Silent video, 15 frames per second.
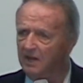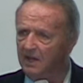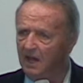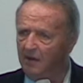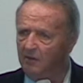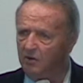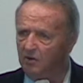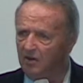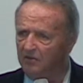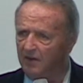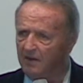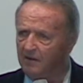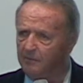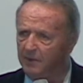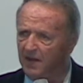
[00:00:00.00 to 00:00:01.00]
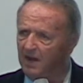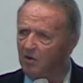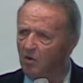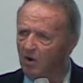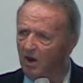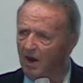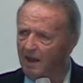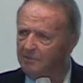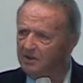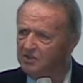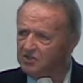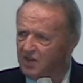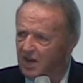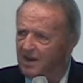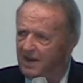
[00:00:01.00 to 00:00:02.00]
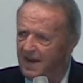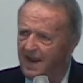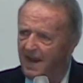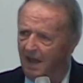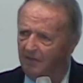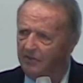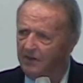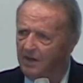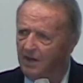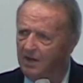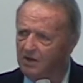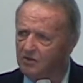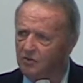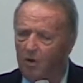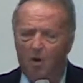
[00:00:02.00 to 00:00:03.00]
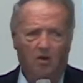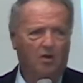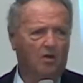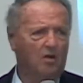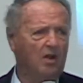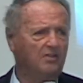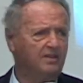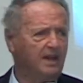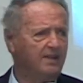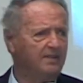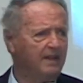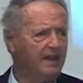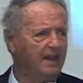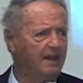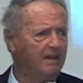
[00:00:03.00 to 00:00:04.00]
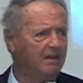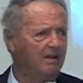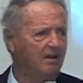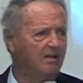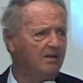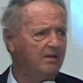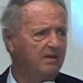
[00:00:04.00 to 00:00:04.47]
I wouldn't do it for every penny in the world. I'd be scared to death to walk across that thing, you know.